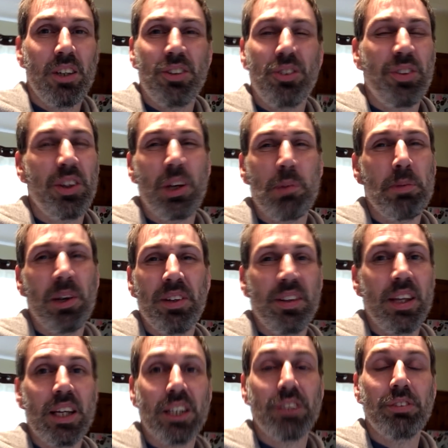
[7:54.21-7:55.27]
nothing compared to
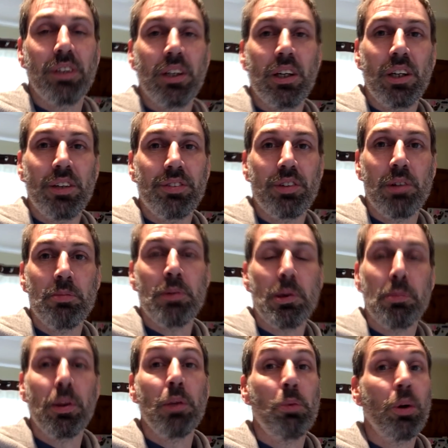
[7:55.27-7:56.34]
the SV, I have to admit.
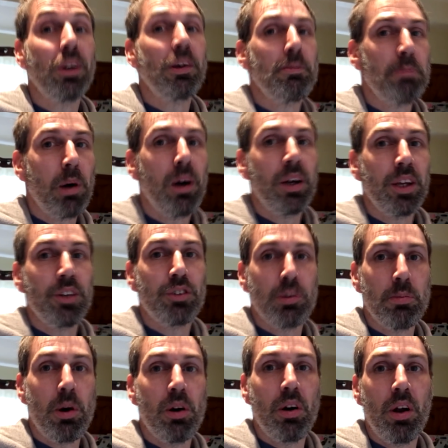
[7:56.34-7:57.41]
But the one I'm buying
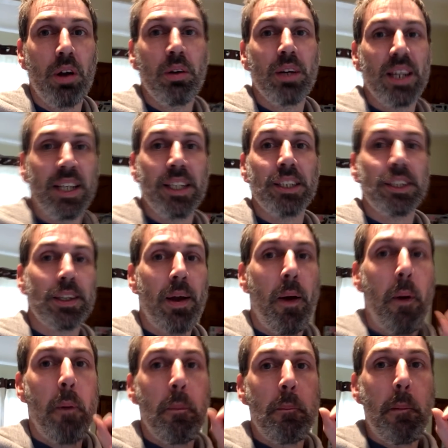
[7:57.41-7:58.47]
tomorrow is
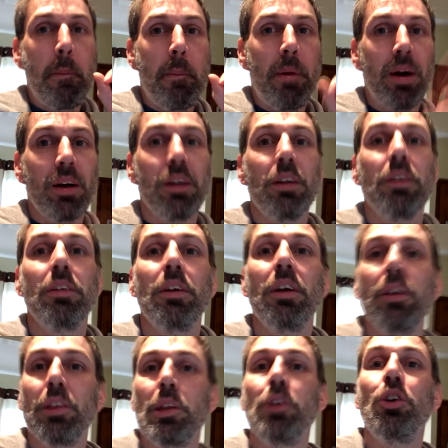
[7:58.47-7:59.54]

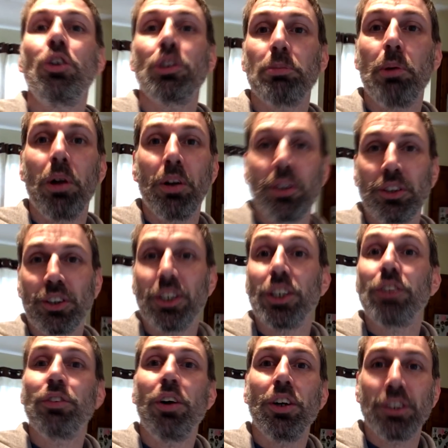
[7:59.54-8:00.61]
the dog's bollocks, as
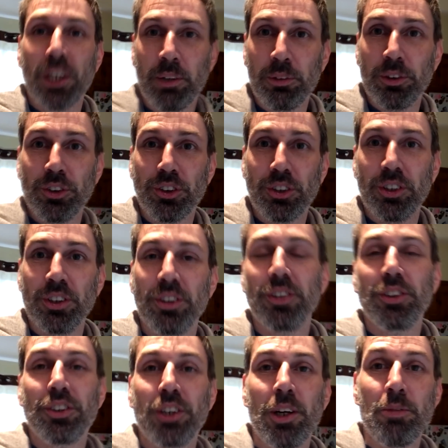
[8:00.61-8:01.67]
far as I'm concerned.
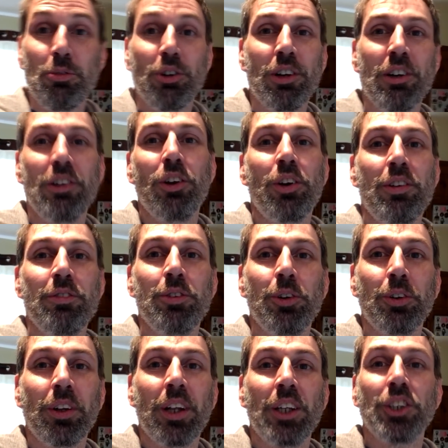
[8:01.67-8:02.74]
So I'm really looking
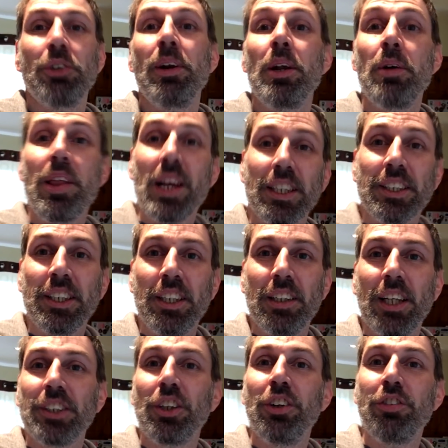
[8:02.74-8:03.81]
forward to that. So anyway, that's it.
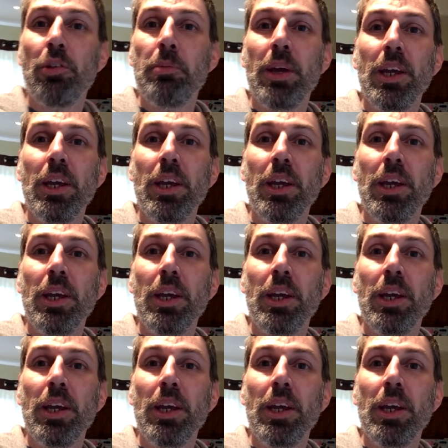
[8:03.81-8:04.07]
That's enough of